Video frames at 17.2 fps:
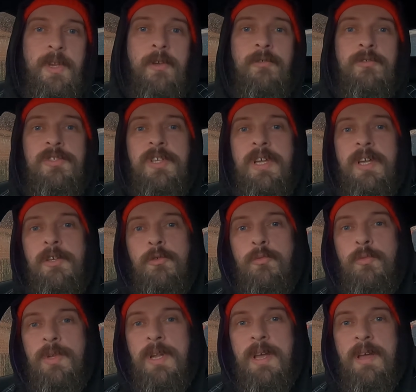On there
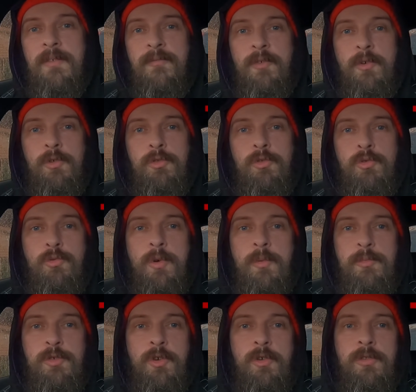you will have two
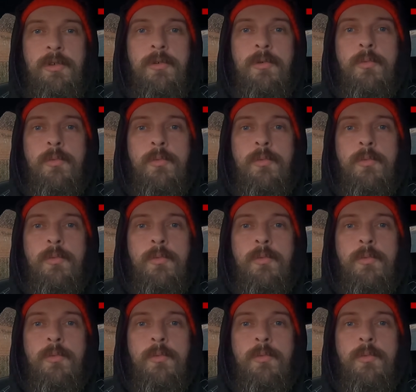options.